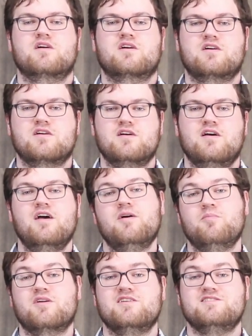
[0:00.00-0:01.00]
Ch,
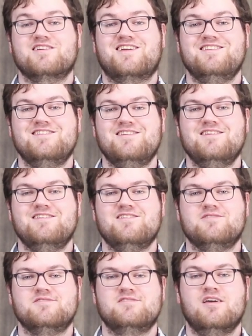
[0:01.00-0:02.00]
because it
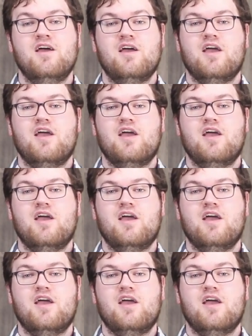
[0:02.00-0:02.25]
continues.